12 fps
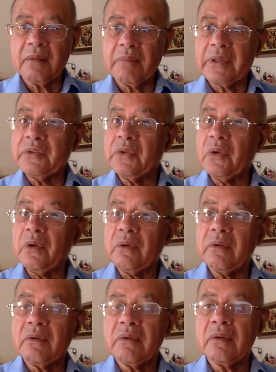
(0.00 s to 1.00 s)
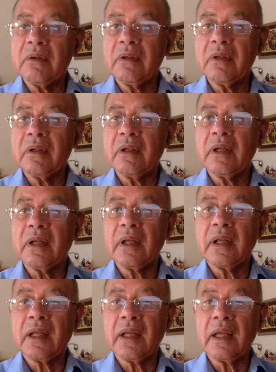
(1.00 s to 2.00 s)
But no,
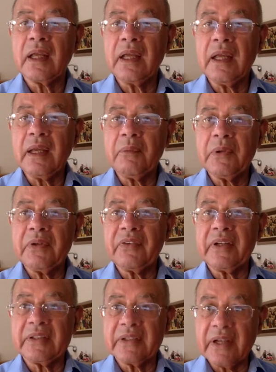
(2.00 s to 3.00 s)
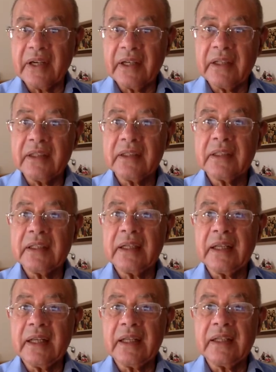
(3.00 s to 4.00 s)
he will return
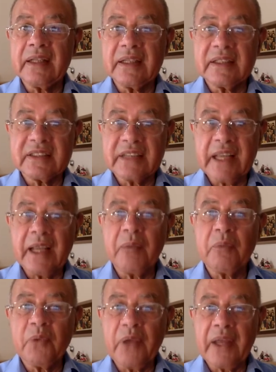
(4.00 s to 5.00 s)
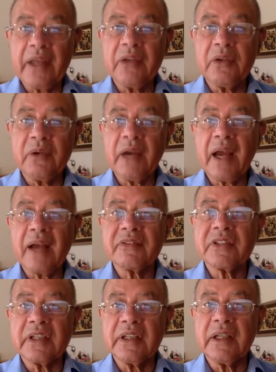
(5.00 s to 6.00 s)
in the same way you have
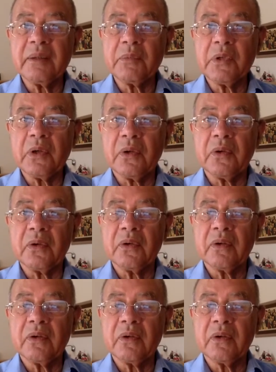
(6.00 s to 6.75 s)
seen him go.